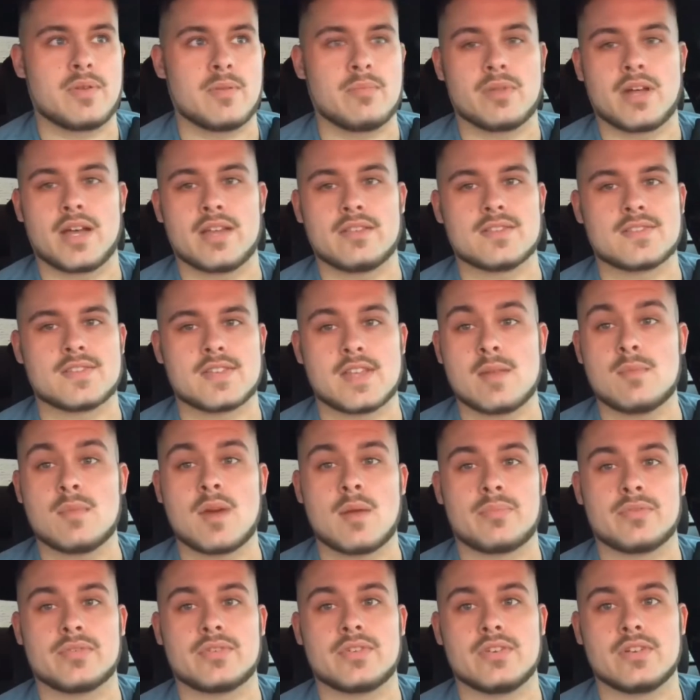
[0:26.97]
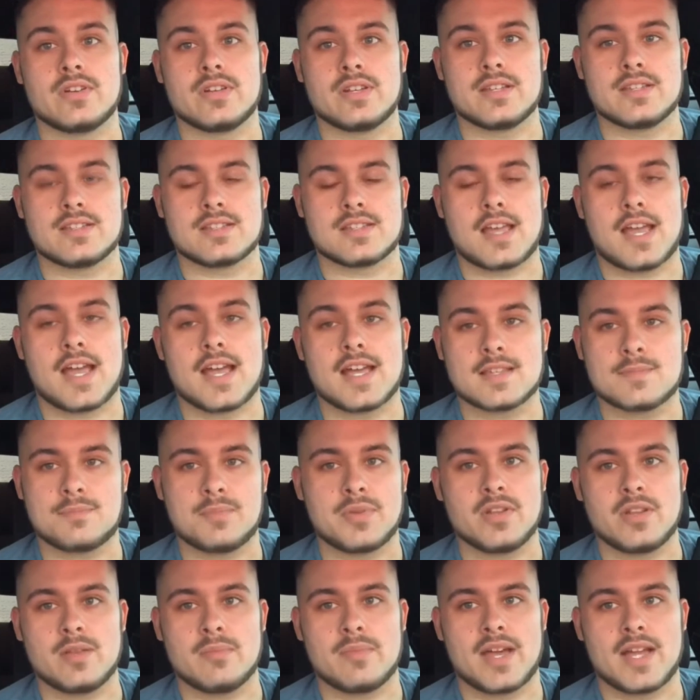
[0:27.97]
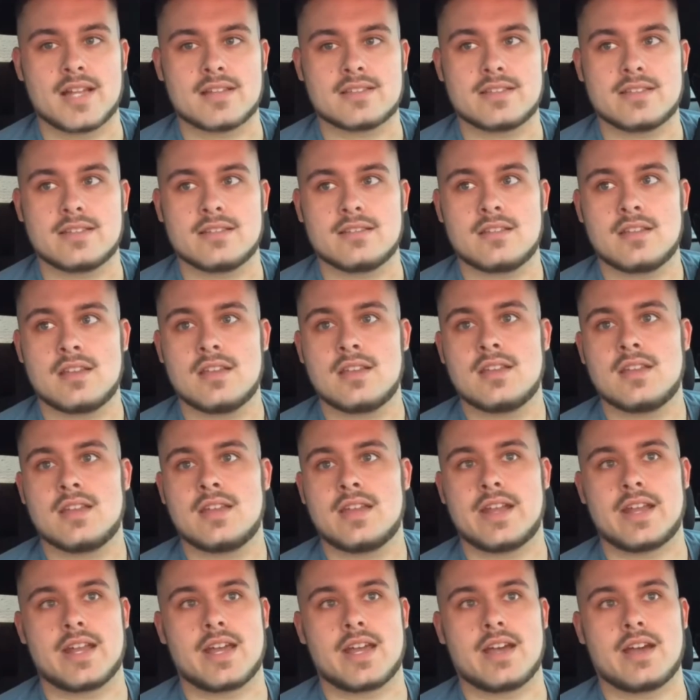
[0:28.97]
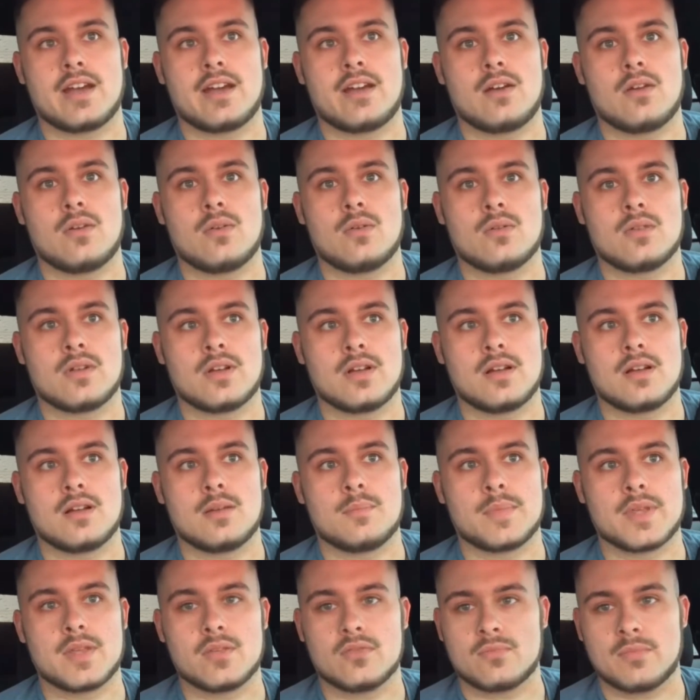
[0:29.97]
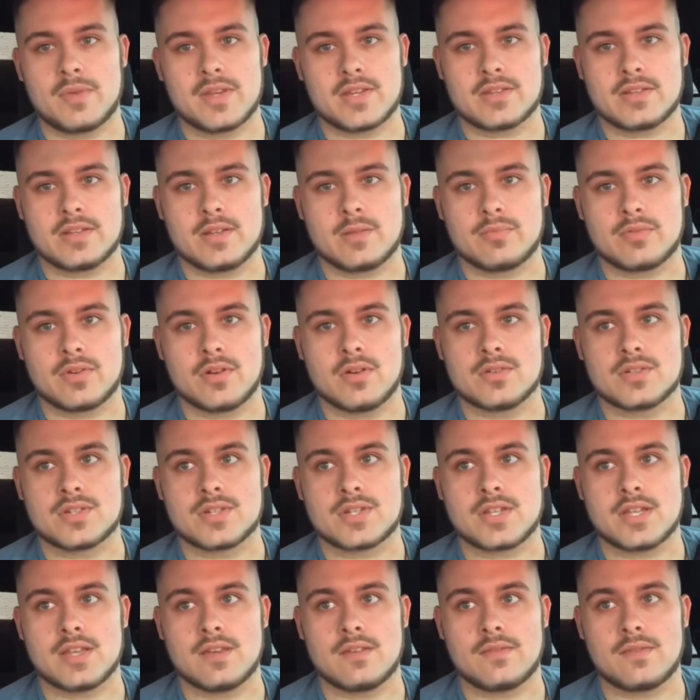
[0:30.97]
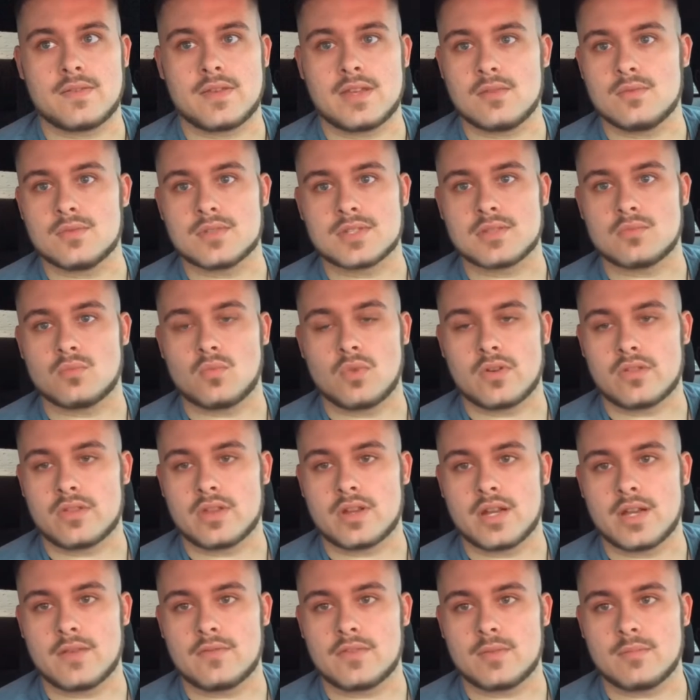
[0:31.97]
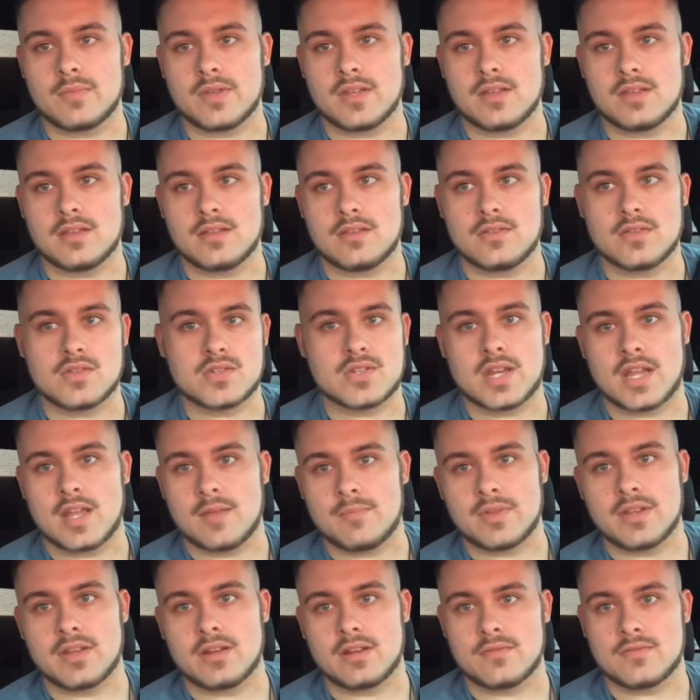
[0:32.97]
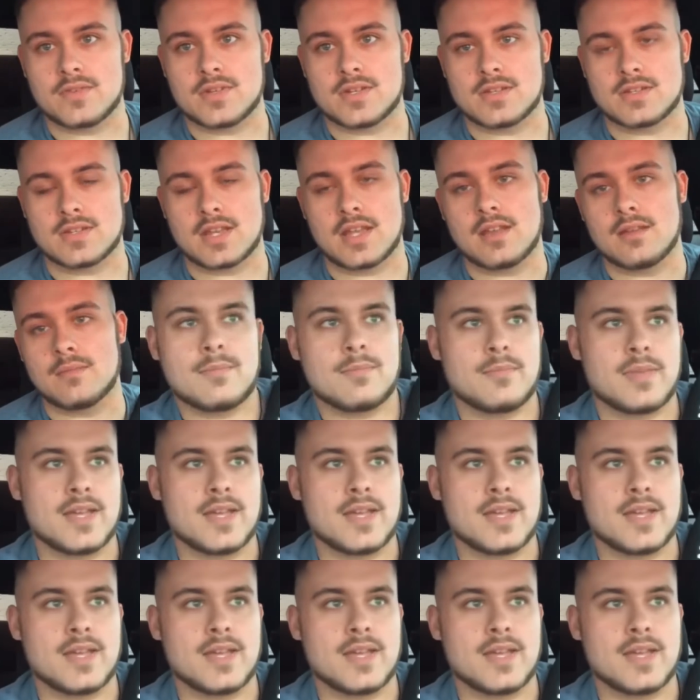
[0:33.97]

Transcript: of people have the same opportunities as Billy Batson, and how he was basically approached if he was worthy enough to be the champion of Shazam.